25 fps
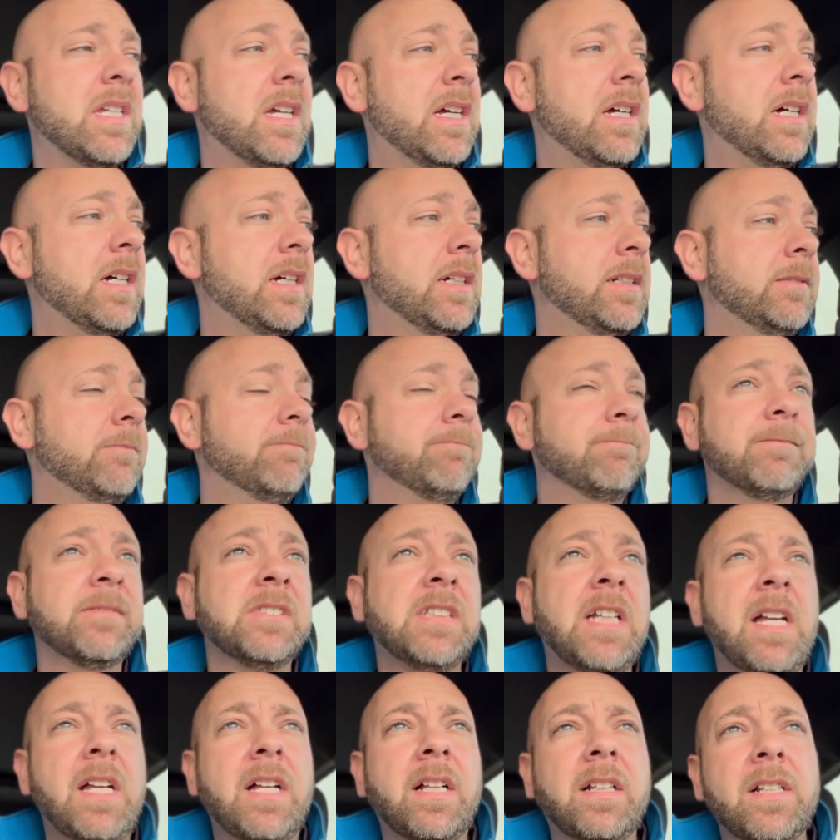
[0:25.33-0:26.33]
uh,
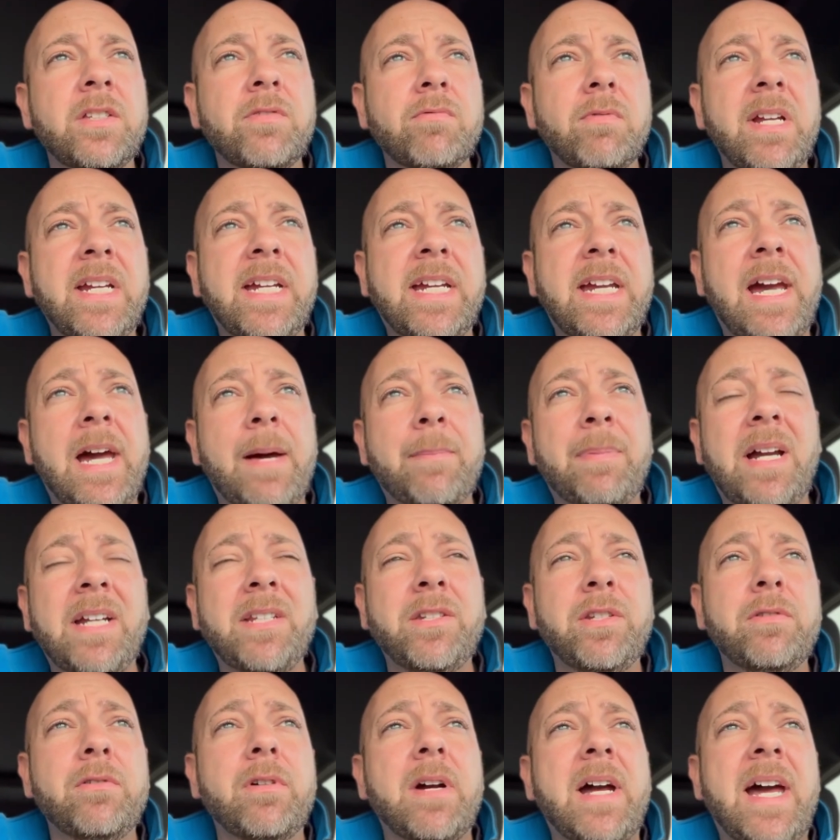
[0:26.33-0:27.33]
let's recap. I
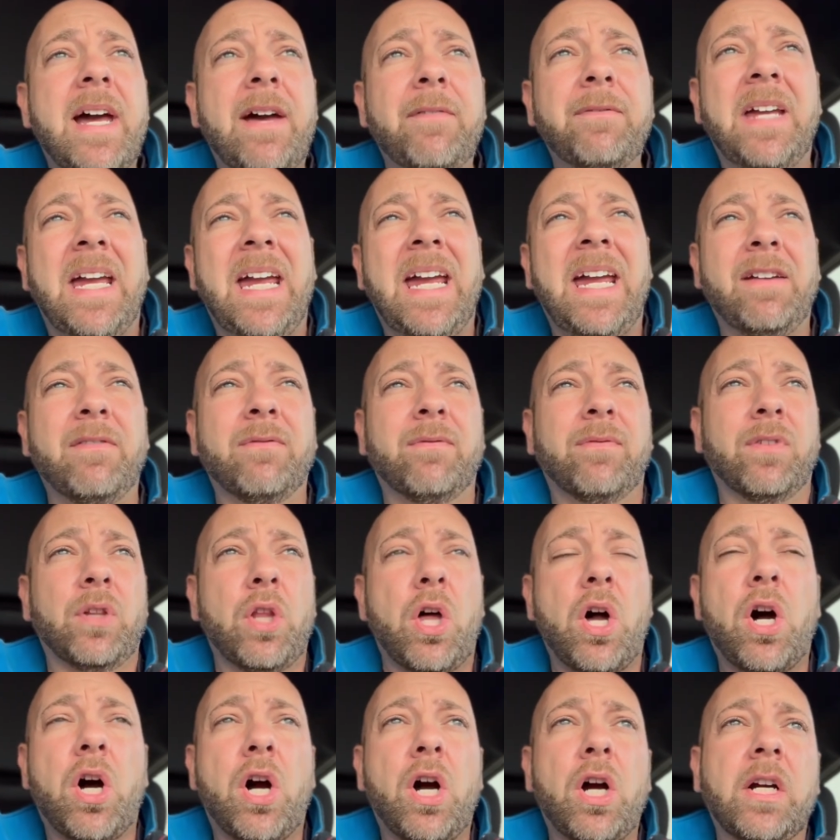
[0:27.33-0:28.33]
do have a
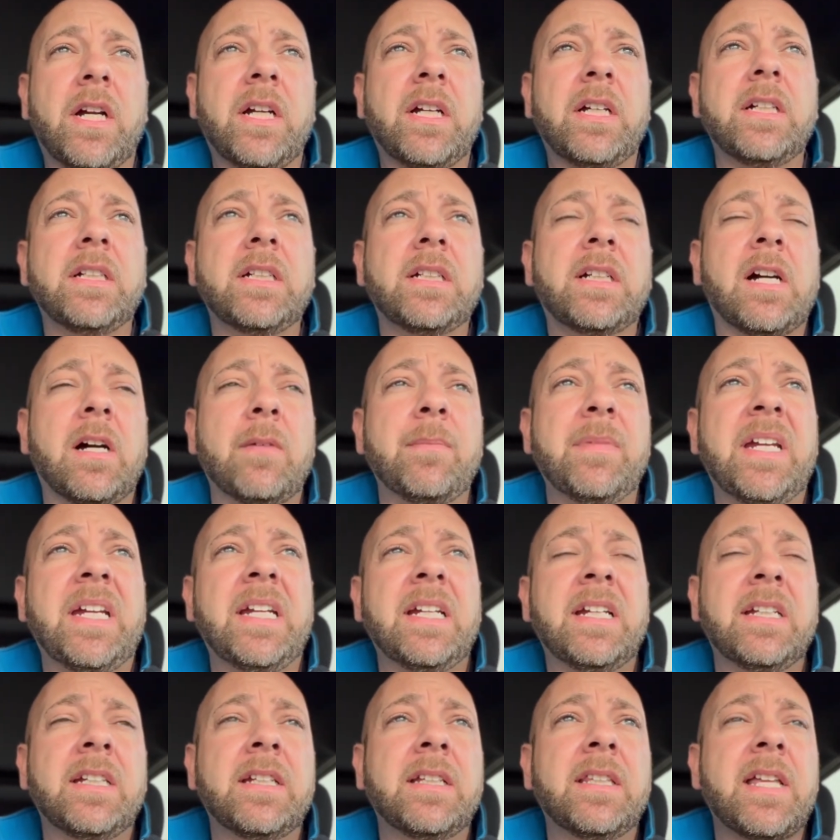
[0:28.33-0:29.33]
vlog
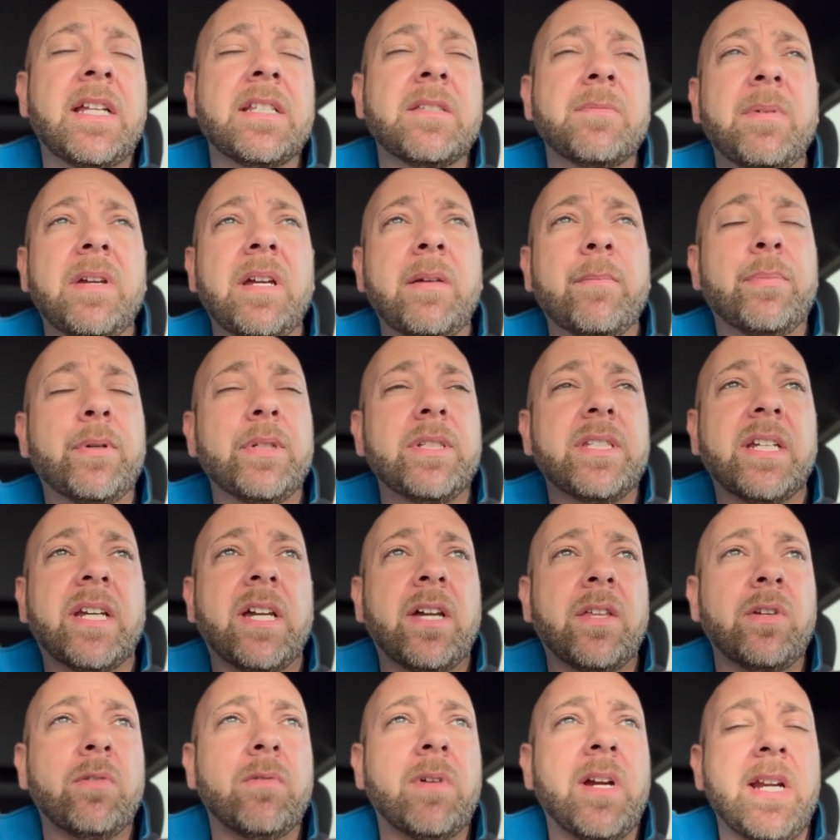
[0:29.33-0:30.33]
coming that's being put
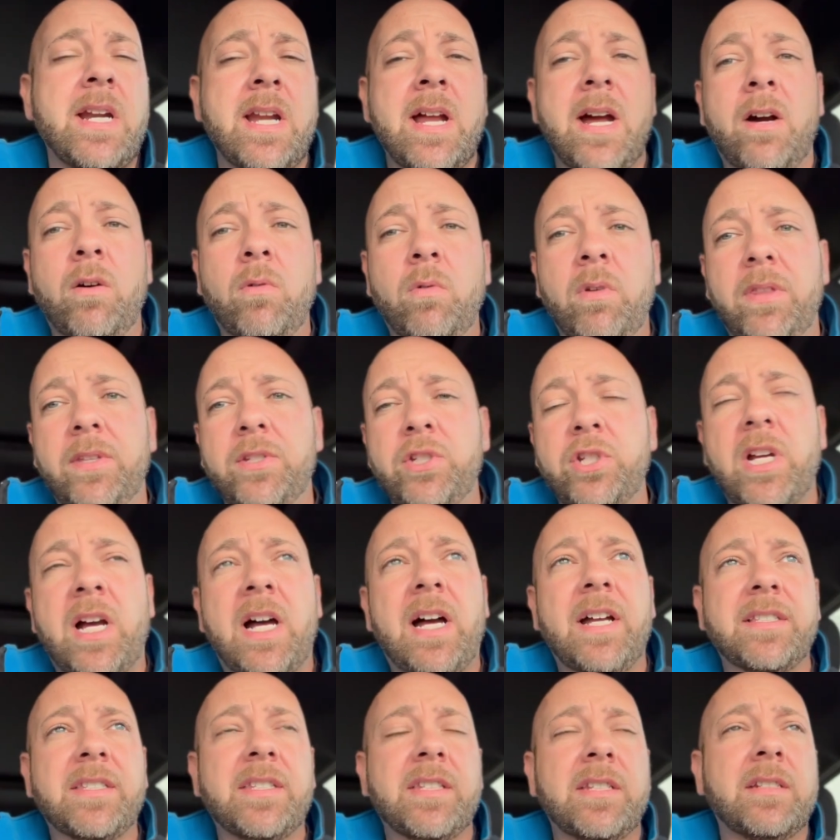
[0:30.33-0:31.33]
together right now with
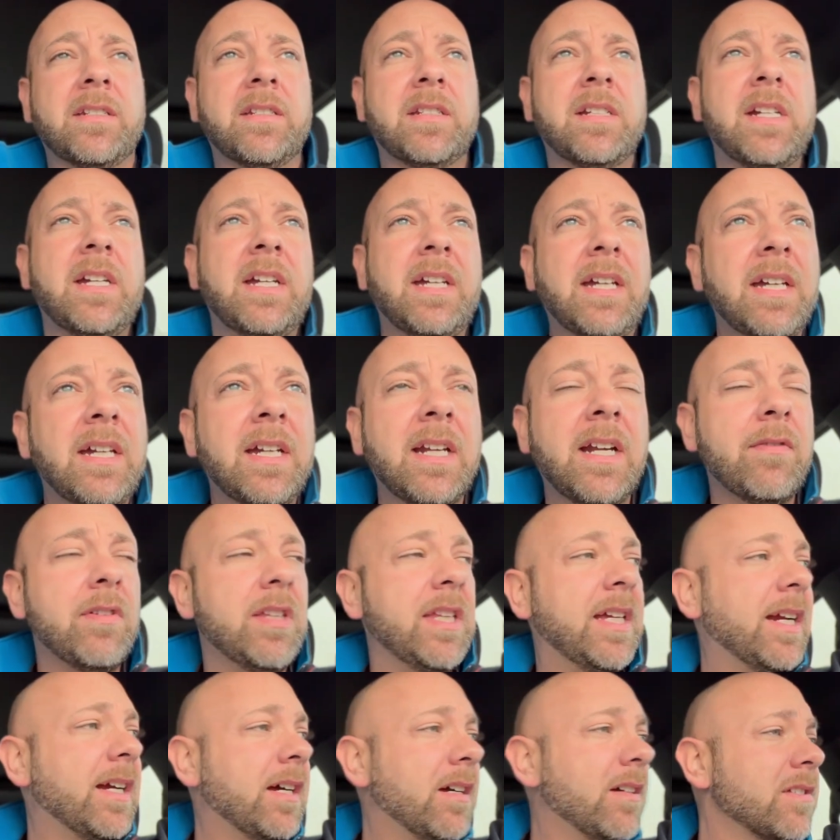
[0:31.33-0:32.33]
shots and, and
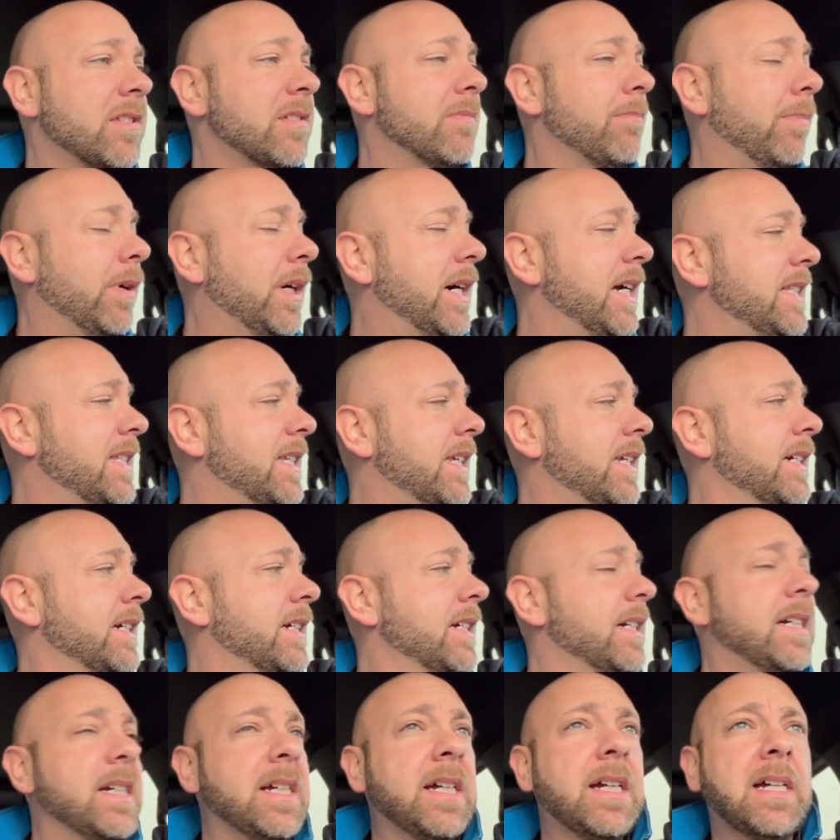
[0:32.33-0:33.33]
everything else, but
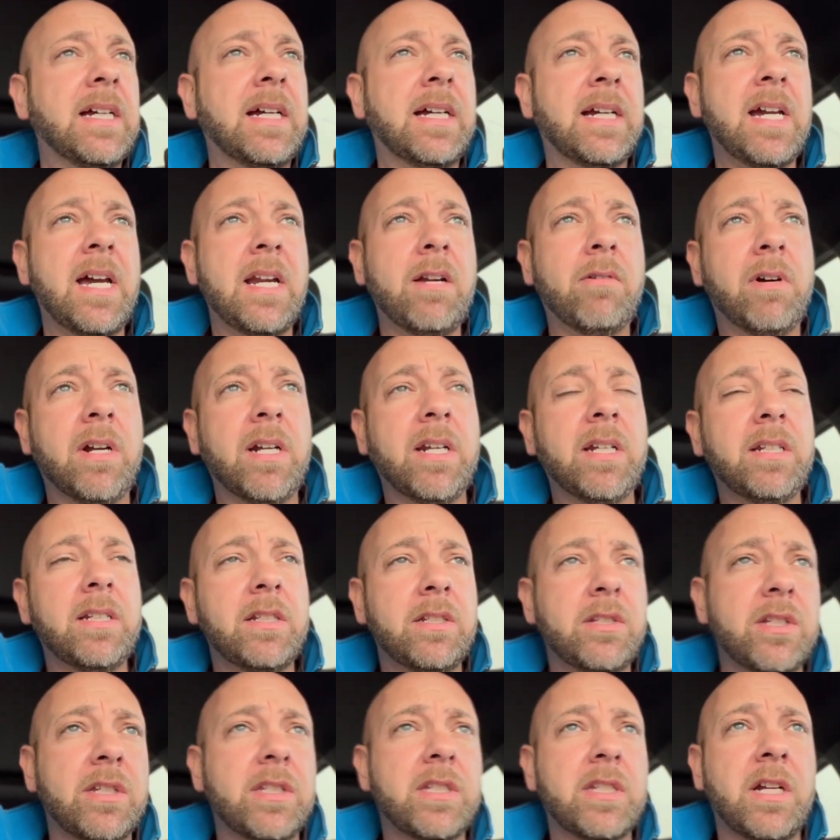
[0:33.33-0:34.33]
I kind of wanted
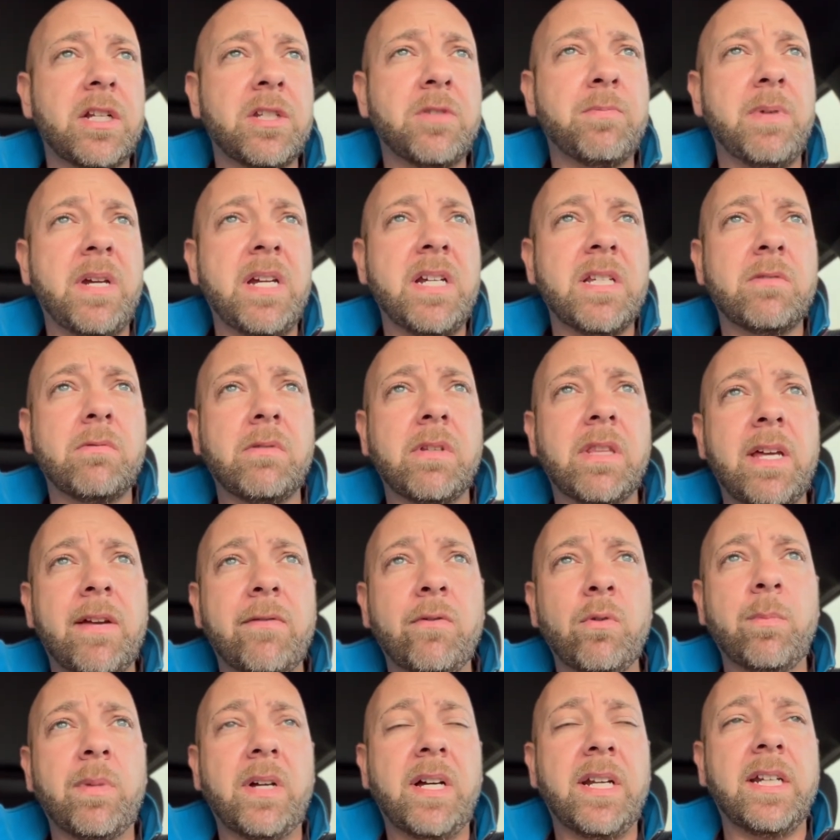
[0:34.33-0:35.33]
to just touch base with
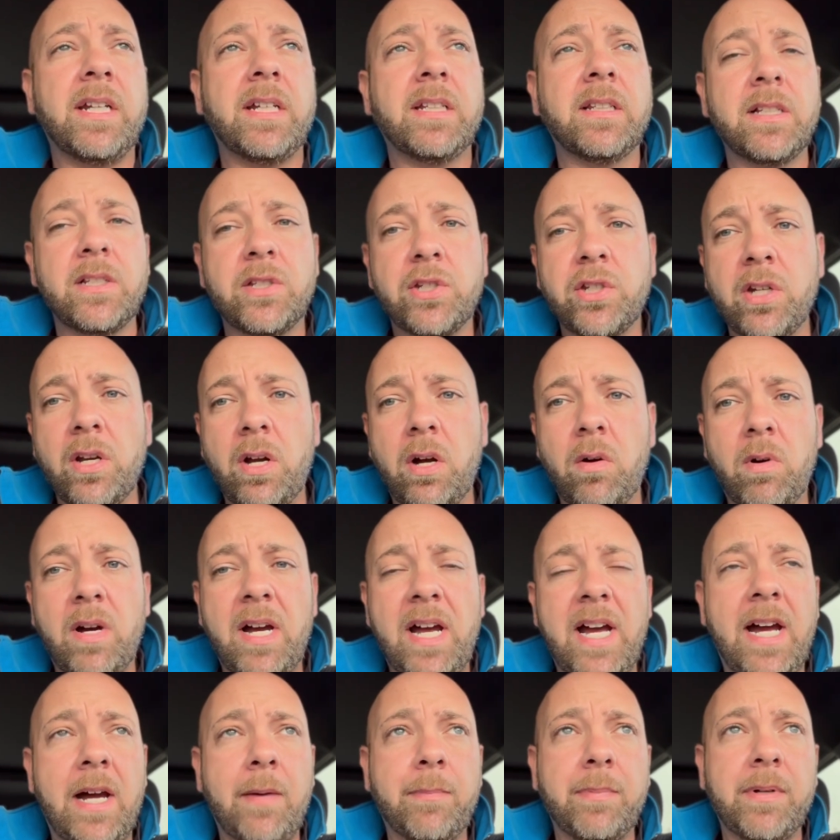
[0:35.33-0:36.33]
everybody and let you know
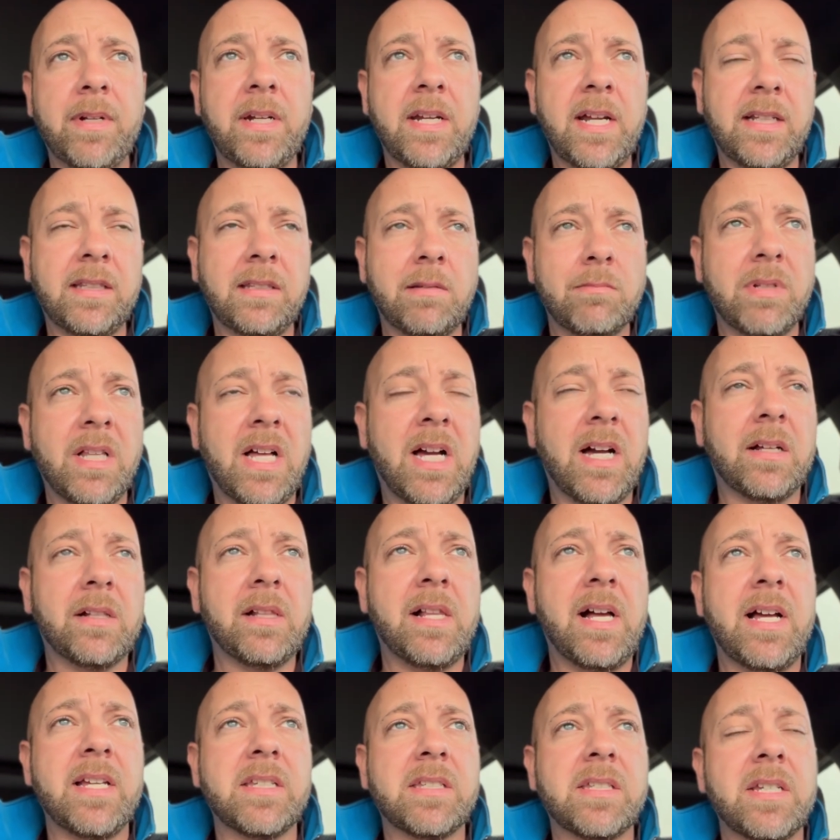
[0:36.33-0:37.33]
what happened at the block
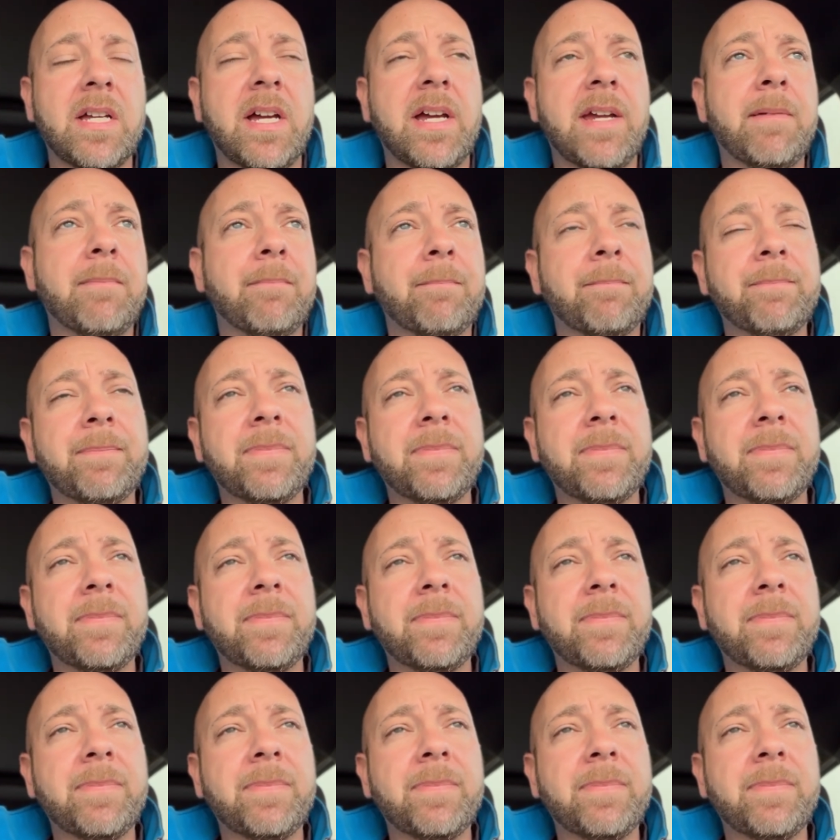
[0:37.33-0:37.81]
last night.